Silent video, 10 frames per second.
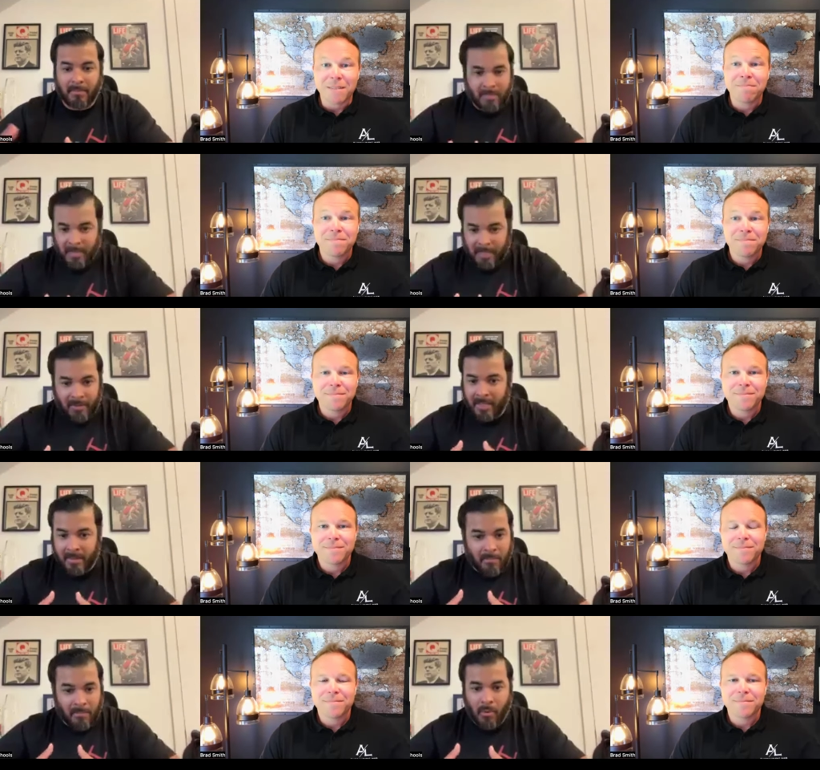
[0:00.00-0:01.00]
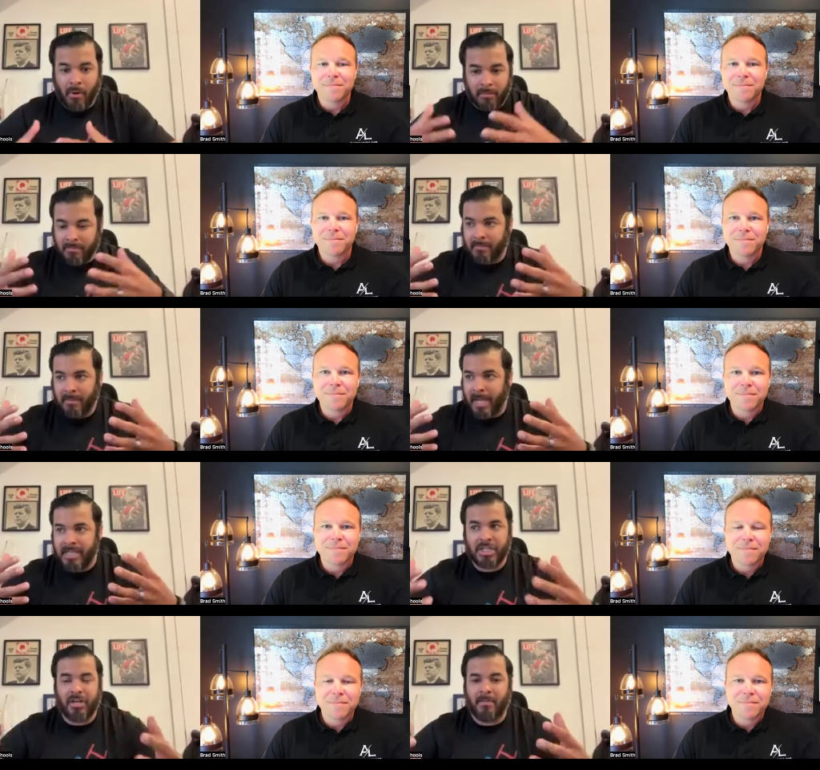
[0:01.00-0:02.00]
Speaker 1: I mean, the, literally, the yeah. more I
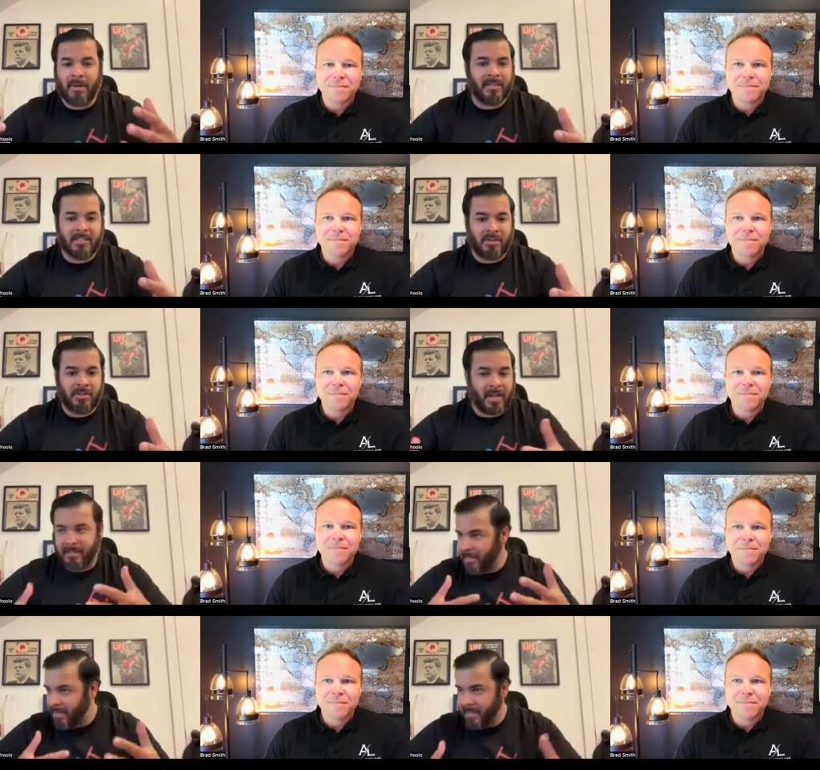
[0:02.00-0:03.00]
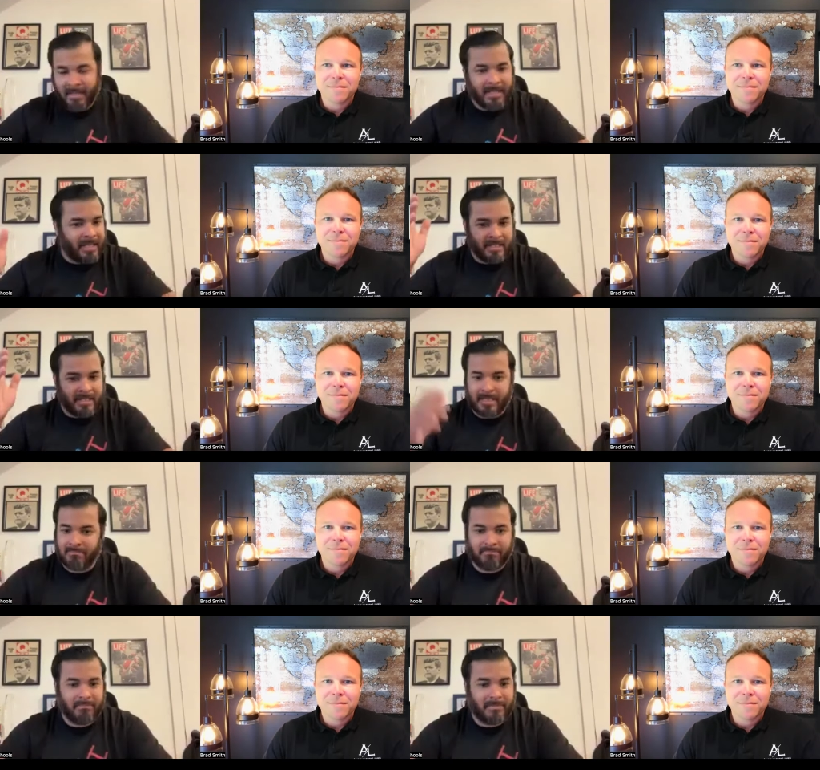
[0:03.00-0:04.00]
share about this grant, it just
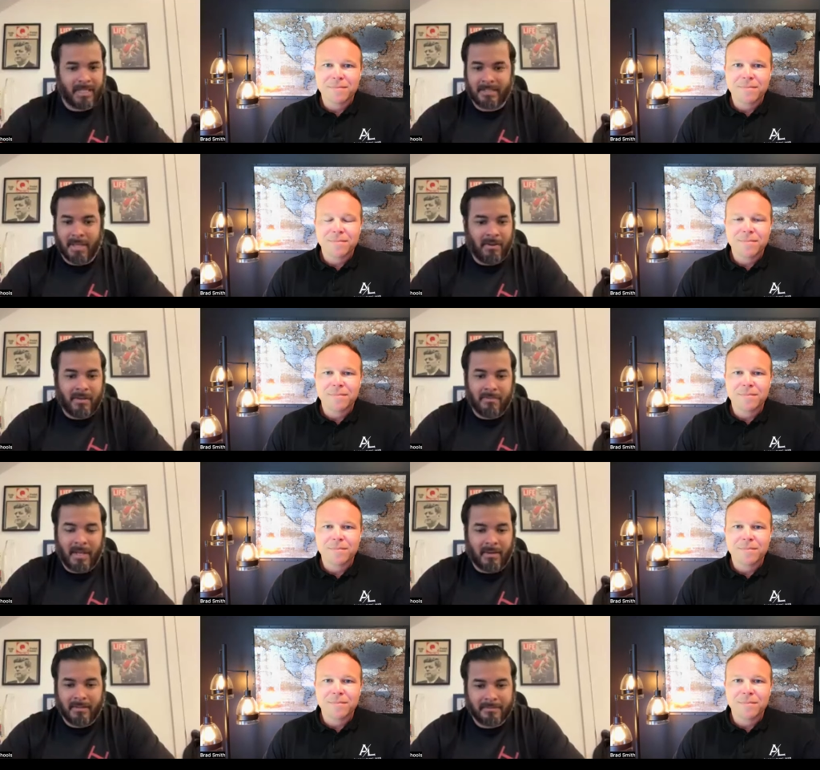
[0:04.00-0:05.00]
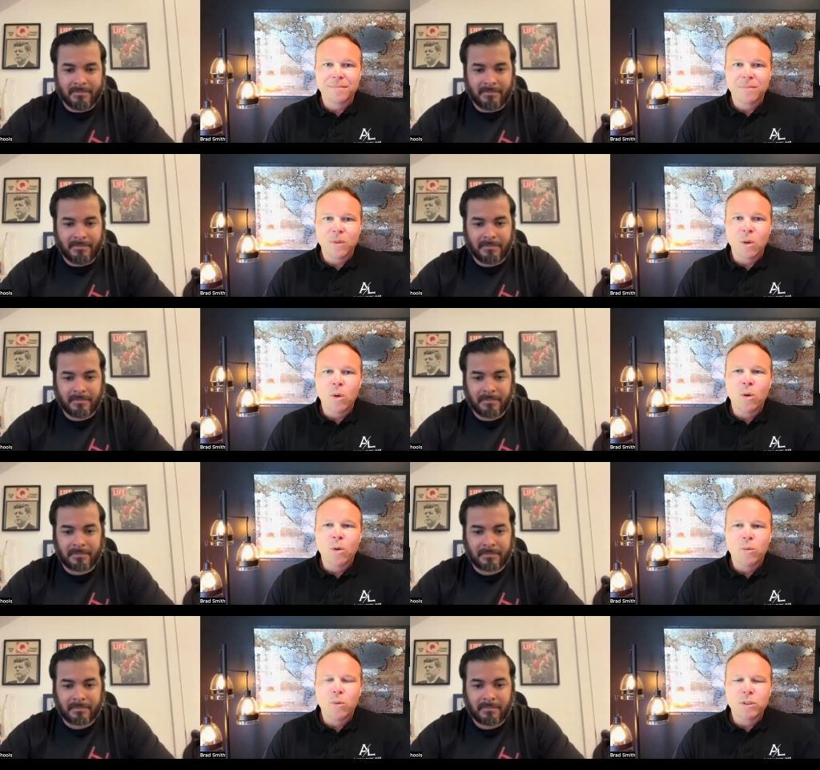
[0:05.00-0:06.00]
gets better and better.
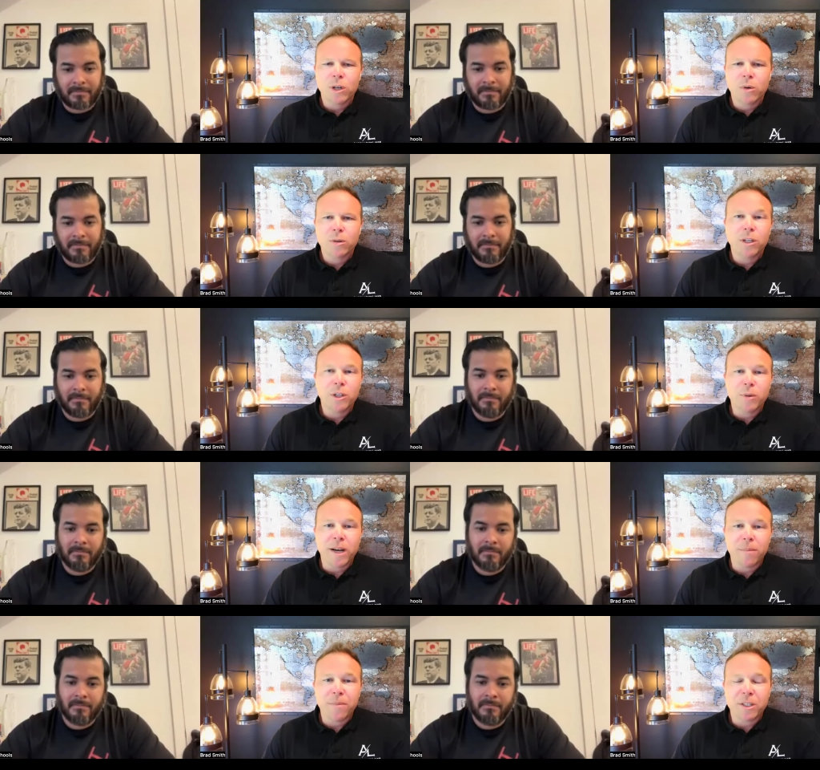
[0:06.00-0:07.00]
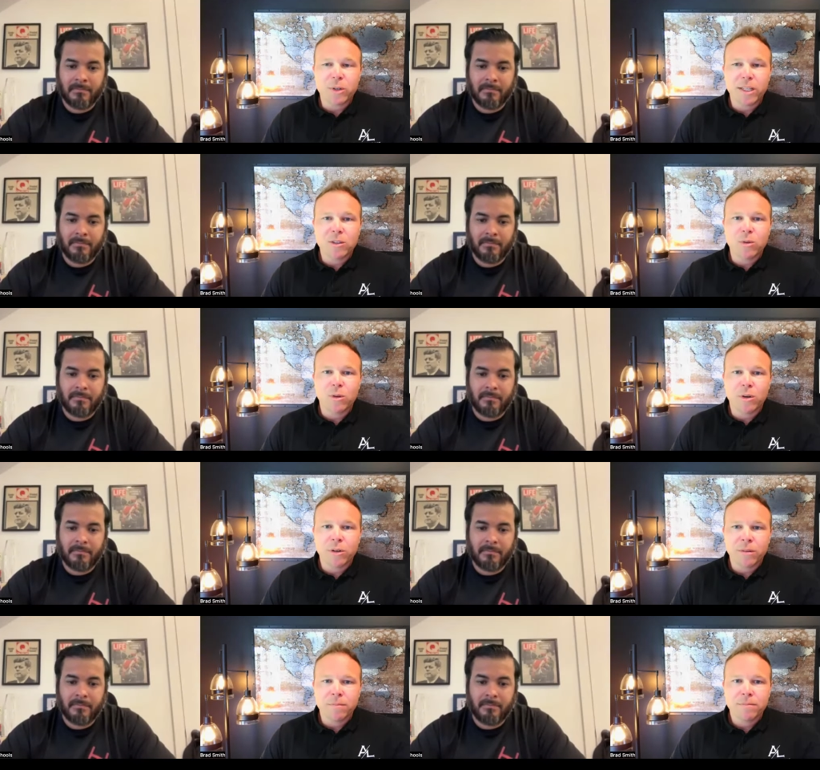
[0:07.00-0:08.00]
Speaker 2: So, could you help so, the trade school
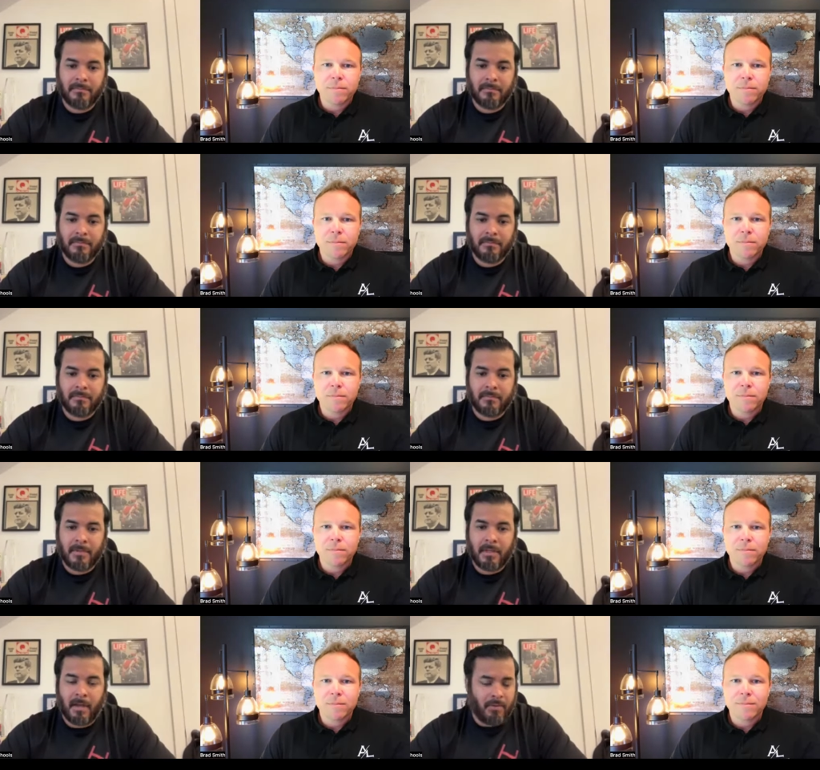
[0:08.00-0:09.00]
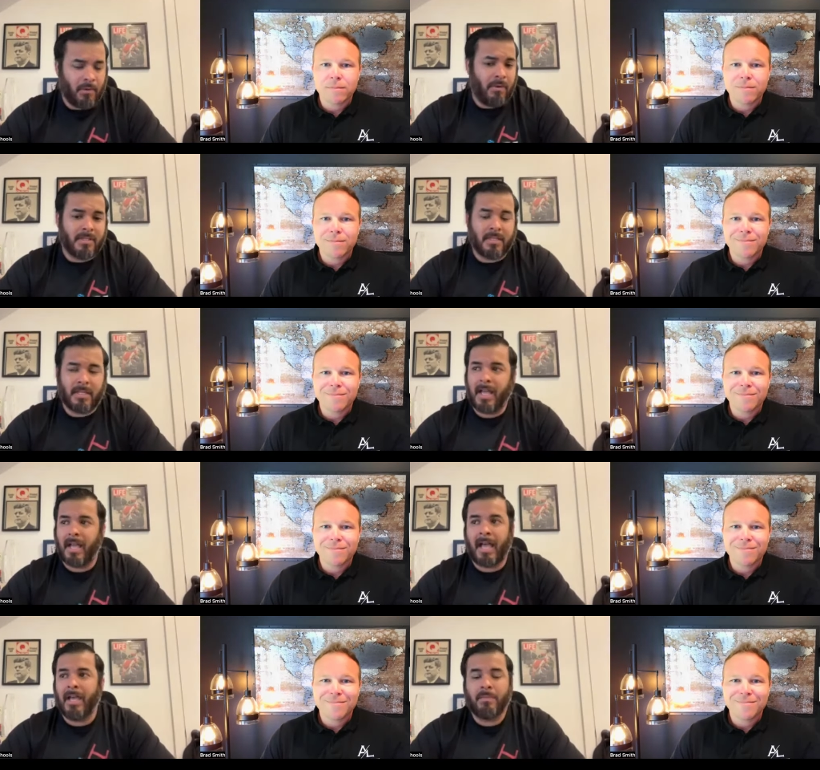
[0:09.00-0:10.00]
owner?
Speaker 1: Of course,
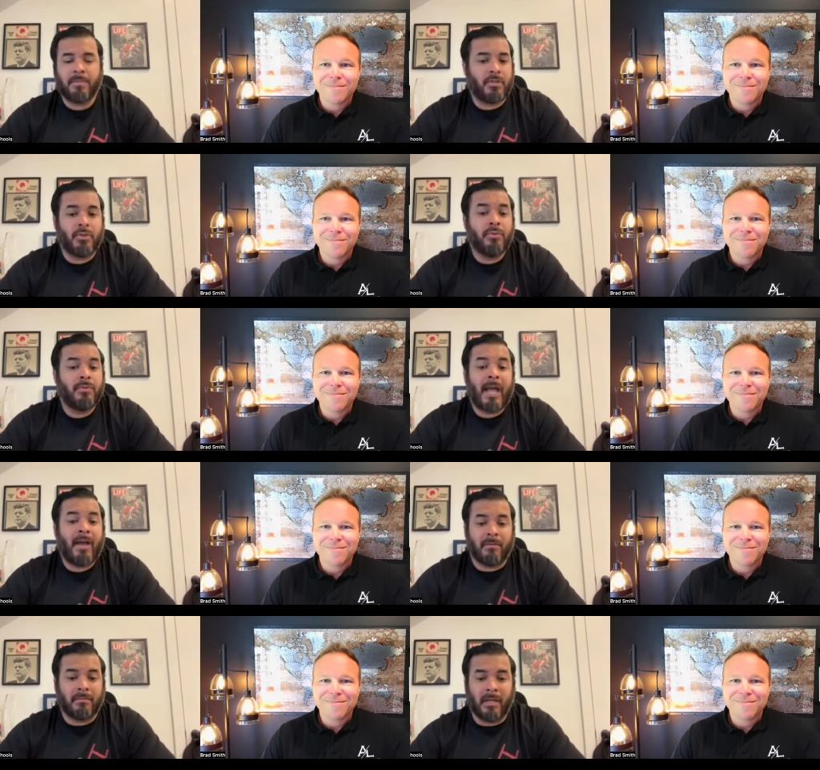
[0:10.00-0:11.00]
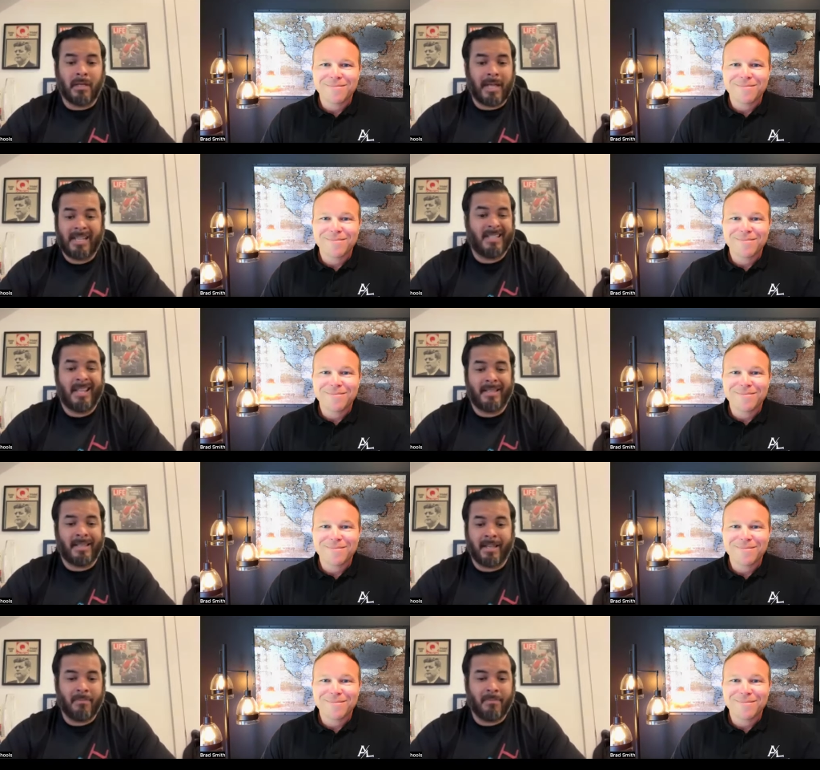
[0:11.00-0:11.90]
yeah. I help two now, accidentally,